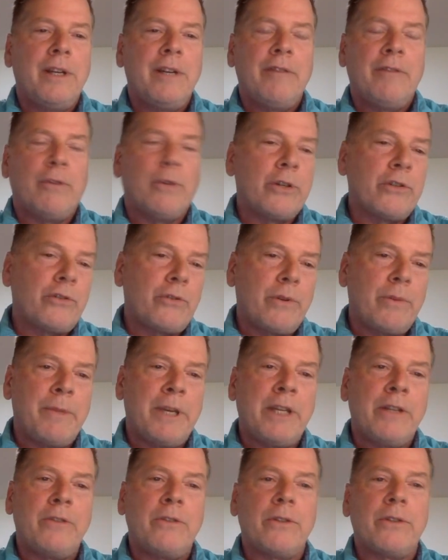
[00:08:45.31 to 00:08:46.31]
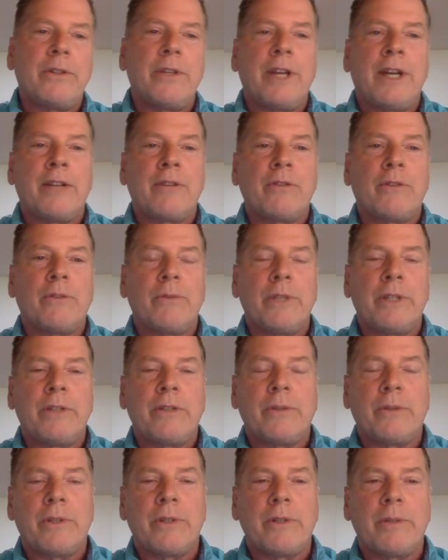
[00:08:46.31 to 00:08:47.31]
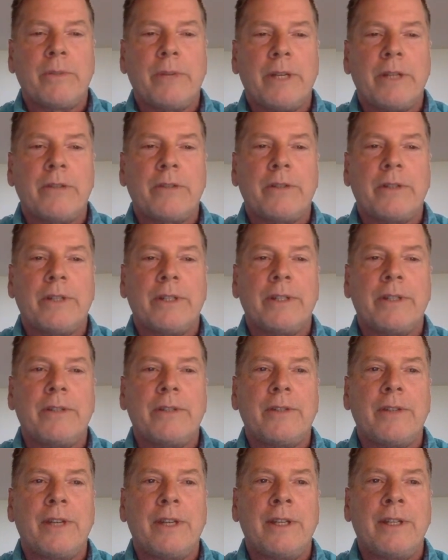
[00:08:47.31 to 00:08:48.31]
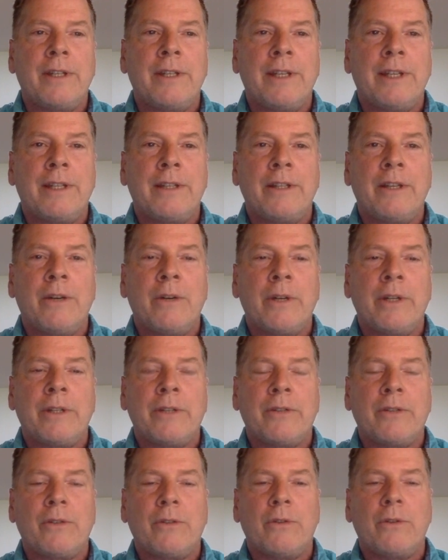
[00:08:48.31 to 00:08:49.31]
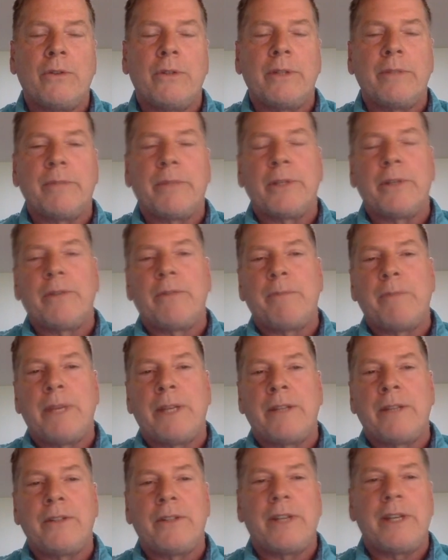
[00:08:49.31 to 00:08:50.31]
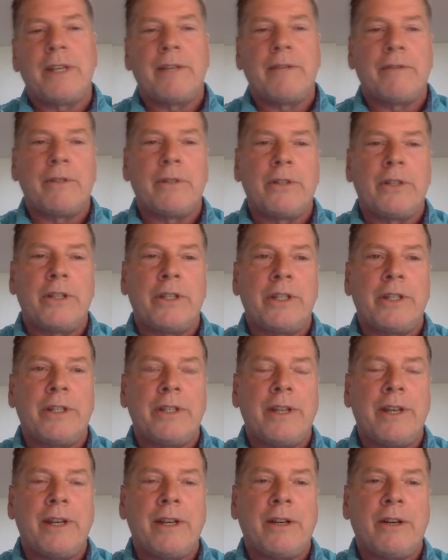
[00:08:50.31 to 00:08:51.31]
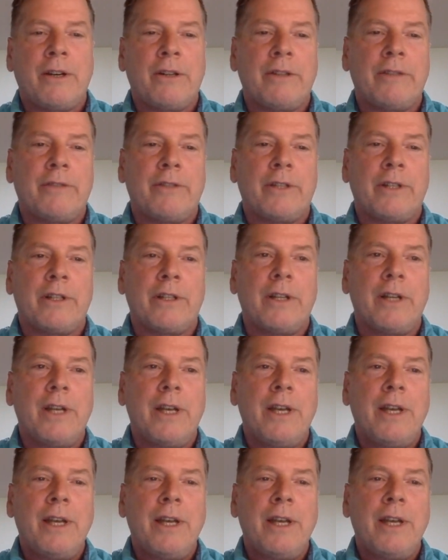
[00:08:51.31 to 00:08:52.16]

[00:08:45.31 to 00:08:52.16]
forestry majors, natural resource specialists, and going to school at both Penn State and Virginia Tech, all of our